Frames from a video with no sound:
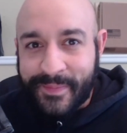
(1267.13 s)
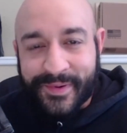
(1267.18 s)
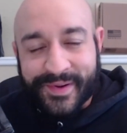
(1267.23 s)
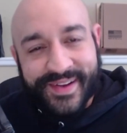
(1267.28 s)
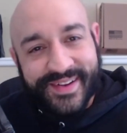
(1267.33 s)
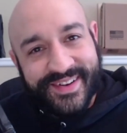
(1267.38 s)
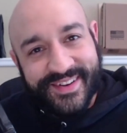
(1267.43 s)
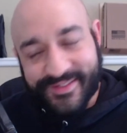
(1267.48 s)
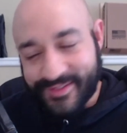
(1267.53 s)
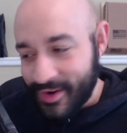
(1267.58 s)
where
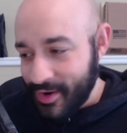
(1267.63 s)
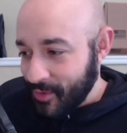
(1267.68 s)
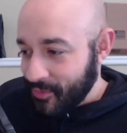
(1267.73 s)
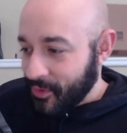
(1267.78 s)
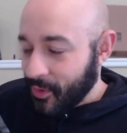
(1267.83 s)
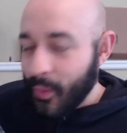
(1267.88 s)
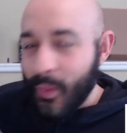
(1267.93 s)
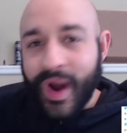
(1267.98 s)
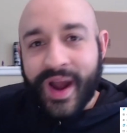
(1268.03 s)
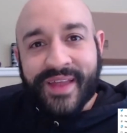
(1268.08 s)
people could
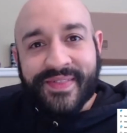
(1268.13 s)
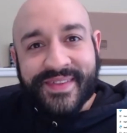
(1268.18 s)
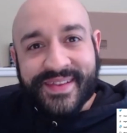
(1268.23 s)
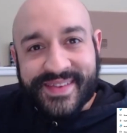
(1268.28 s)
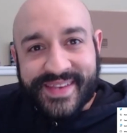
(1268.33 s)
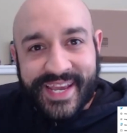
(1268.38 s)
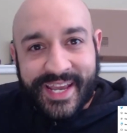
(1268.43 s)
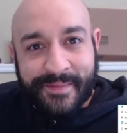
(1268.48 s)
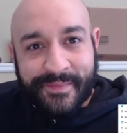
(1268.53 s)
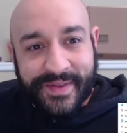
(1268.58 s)
just
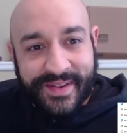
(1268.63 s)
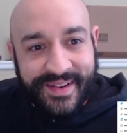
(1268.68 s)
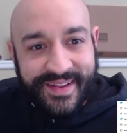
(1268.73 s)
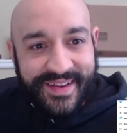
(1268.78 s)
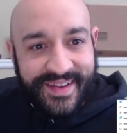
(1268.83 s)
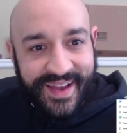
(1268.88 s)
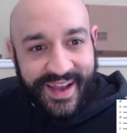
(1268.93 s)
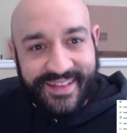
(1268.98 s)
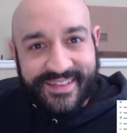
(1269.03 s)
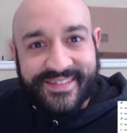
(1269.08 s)
rewind the tape
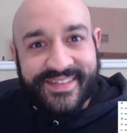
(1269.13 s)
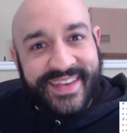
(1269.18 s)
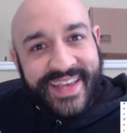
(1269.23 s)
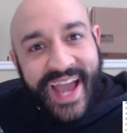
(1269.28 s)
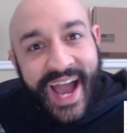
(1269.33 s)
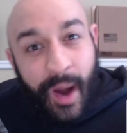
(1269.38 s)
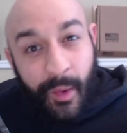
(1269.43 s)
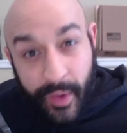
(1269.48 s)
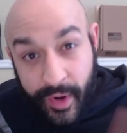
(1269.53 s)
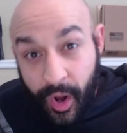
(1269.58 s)
and, and
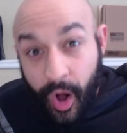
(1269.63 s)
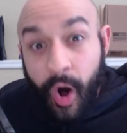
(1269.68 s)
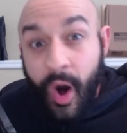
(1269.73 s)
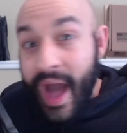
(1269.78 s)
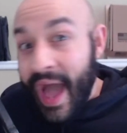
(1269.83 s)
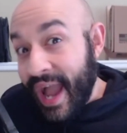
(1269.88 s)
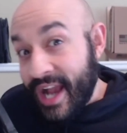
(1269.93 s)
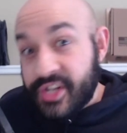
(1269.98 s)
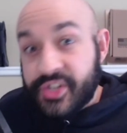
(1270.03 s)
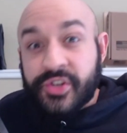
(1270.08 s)
see how it
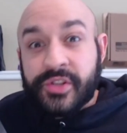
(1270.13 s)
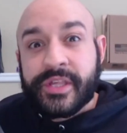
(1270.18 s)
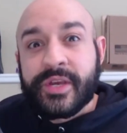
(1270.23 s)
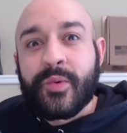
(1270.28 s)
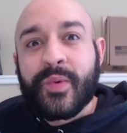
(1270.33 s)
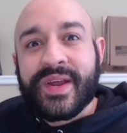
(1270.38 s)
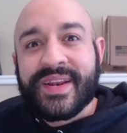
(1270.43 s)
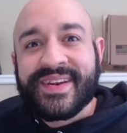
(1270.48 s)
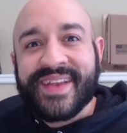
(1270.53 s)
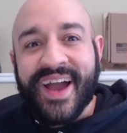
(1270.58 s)
all
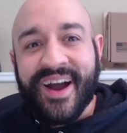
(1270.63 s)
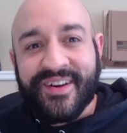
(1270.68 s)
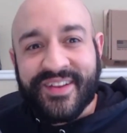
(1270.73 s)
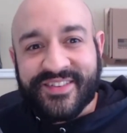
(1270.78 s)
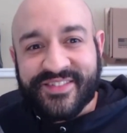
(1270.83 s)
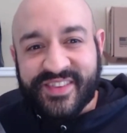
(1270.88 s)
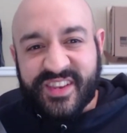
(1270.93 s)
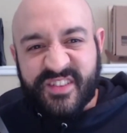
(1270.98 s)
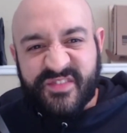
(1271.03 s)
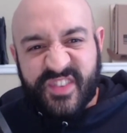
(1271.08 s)
actually went
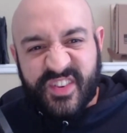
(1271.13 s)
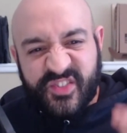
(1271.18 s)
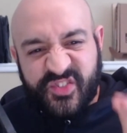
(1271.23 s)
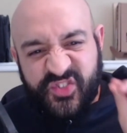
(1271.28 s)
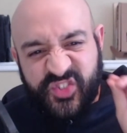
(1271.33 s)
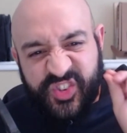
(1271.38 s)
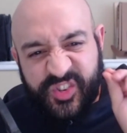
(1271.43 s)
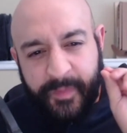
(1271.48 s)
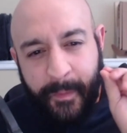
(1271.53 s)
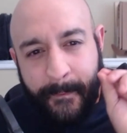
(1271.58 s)
down instead of
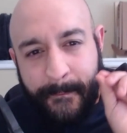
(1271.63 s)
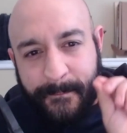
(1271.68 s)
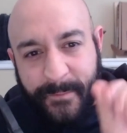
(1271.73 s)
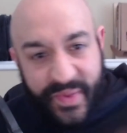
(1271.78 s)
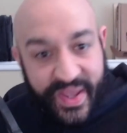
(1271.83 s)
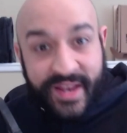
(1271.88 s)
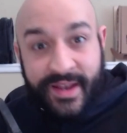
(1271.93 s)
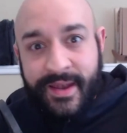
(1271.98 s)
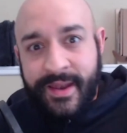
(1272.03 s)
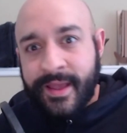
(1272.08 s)
this
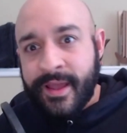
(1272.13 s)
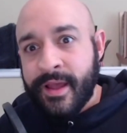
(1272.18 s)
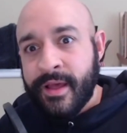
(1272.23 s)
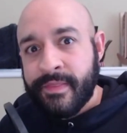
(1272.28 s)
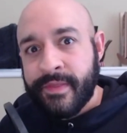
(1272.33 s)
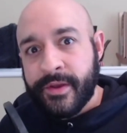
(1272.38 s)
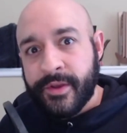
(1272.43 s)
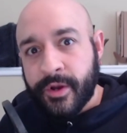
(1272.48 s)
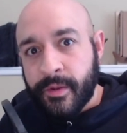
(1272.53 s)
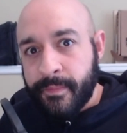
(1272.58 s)

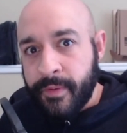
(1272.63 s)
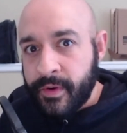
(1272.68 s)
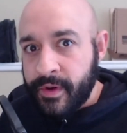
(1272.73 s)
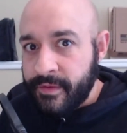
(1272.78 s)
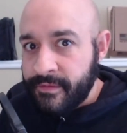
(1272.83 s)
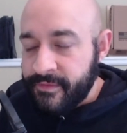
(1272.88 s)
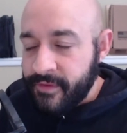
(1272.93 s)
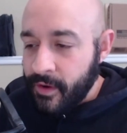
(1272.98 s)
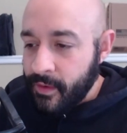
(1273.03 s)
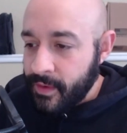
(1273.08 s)
spin that you're
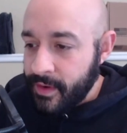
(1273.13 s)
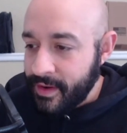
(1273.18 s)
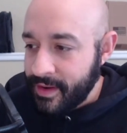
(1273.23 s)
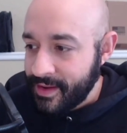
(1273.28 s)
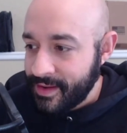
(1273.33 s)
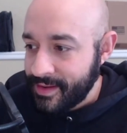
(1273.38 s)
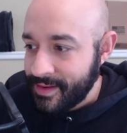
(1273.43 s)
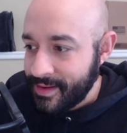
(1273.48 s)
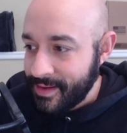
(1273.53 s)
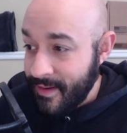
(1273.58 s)
putting
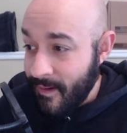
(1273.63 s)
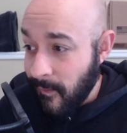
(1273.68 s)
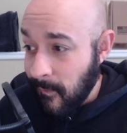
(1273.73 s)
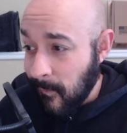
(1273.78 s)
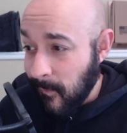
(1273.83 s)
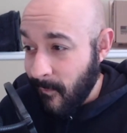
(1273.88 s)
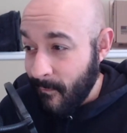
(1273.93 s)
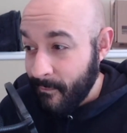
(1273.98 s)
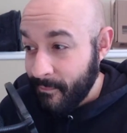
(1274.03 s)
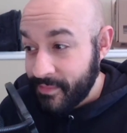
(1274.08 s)
forward.
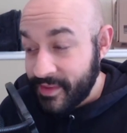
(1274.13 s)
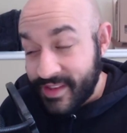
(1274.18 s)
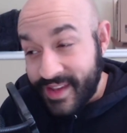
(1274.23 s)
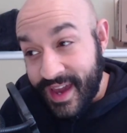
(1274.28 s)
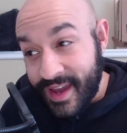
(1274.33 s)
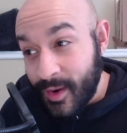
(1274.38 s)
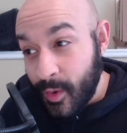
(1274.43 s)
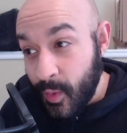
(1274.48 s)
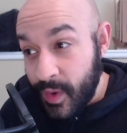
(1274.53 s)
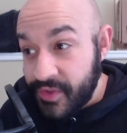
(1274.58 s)

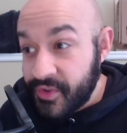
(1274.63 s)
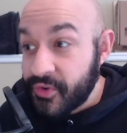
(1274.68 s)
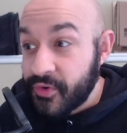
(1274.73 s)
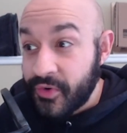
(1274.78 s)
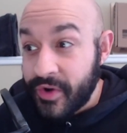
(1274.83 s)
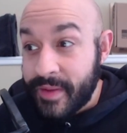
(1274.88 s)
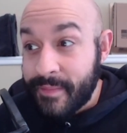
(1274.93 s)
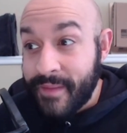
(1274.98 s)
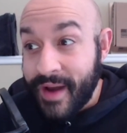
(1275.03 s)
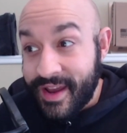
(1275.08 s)
This kind of
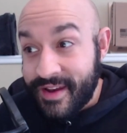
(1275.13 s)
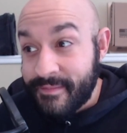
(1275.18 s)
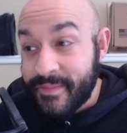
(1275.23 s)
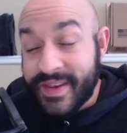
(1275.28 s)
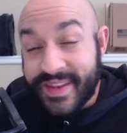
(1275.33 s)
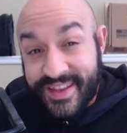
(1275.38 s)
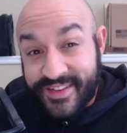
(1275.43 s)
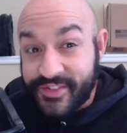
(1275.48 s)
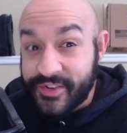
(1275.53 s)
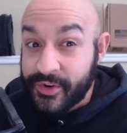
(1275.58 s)
wizardry
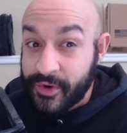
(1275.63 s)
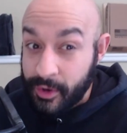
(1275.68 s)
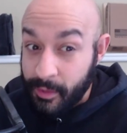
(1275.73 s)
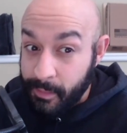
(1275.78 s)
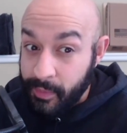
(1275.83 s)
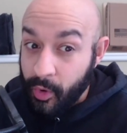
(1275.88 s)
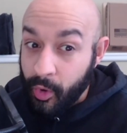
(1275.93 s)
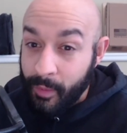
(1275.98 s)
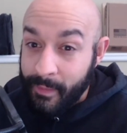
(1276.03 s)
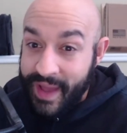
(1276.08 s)
might have been
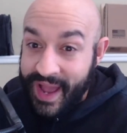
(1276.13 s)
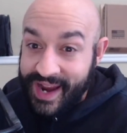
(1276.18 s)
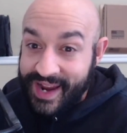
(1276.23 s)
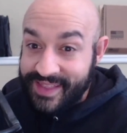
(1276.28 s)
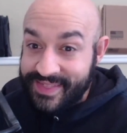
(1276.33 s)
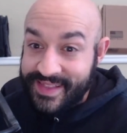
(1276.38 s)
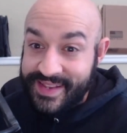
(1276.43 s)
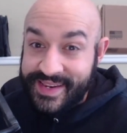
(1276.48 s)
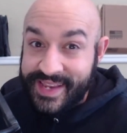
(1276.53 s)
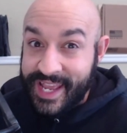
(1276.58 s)
easier to pull
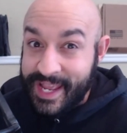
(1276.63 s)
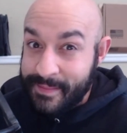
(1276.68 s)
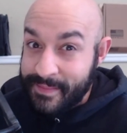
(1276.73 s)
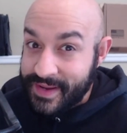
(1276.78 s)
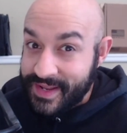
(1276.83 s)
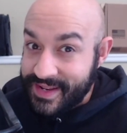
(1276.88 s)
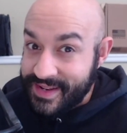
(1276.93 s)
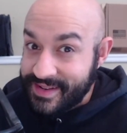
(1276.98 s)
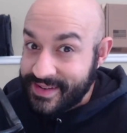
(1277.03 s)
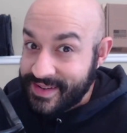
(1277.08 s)
back in the
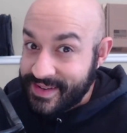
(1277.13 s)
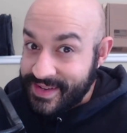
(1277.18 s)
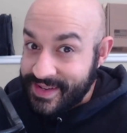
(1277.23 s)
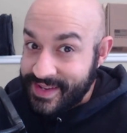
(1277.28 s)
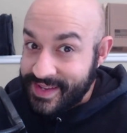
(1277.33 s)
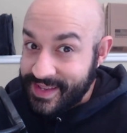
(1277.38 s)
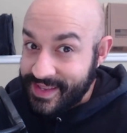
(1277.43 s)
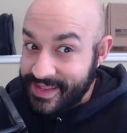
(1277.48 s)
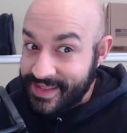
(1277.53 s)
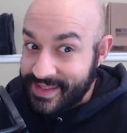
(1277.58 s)
day, but
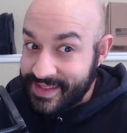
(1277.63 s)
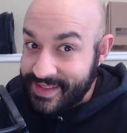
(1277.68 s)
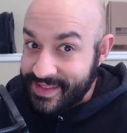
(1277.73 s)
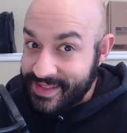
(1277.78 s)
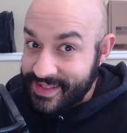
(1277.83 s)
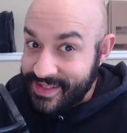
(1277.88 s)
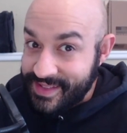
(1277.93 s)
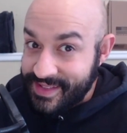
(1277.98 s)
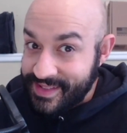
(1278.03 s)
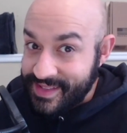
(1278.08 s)

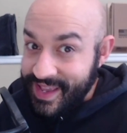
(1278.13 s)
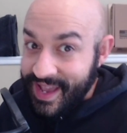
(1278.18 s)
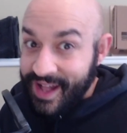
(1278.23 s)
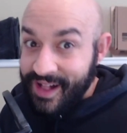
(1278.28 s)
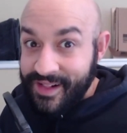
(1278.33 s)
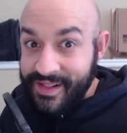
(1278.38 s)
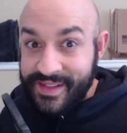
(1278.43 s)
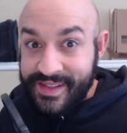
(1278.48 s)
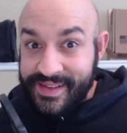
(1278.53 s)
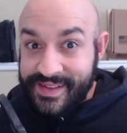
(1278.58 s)

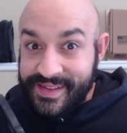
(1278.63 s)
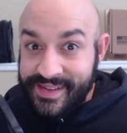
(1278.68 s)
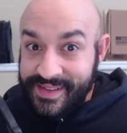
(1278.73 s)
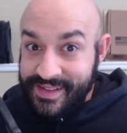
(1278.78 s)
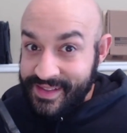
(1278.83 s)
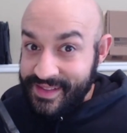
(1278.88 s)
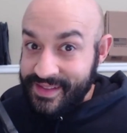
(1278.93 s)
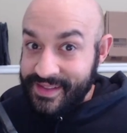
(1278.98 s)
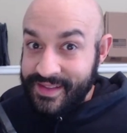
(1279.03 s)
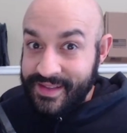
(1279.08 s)
now
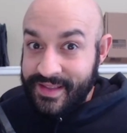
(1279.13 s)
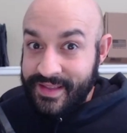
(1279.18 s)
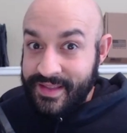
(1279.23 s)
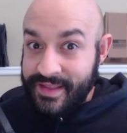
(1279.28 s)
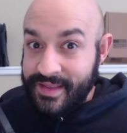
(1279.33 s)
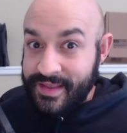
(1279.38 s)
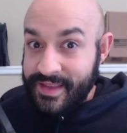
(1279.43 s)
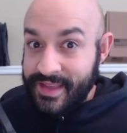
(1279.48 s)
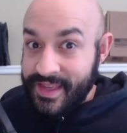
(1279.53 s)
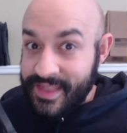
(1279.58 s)

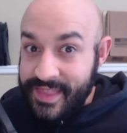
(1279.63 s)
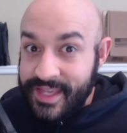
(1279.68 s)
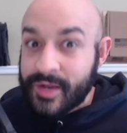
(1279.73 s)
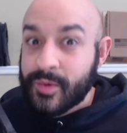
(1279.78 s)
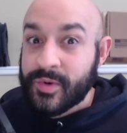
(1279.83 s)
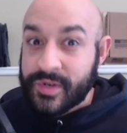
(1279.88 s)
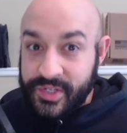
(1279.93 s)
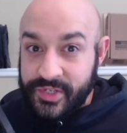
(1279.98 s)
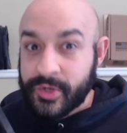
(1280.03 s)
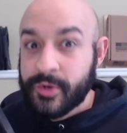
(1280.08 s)
you
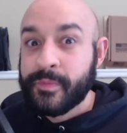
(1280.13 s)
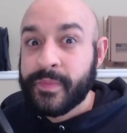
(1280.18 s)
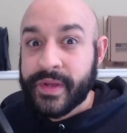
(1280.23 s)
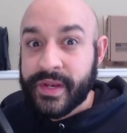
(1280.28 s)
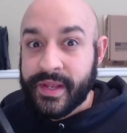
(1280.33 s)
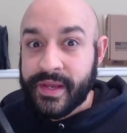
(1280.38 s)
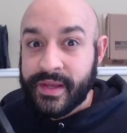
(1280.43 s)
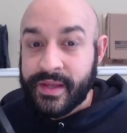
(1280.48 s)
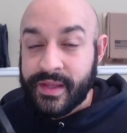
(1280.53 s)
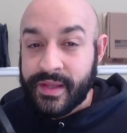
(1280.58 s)
think we're
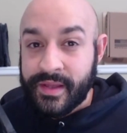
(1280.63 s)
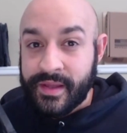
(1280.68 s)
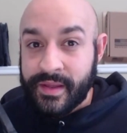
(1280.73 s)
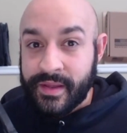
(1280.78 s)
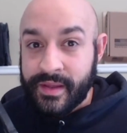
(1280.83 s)
stupid.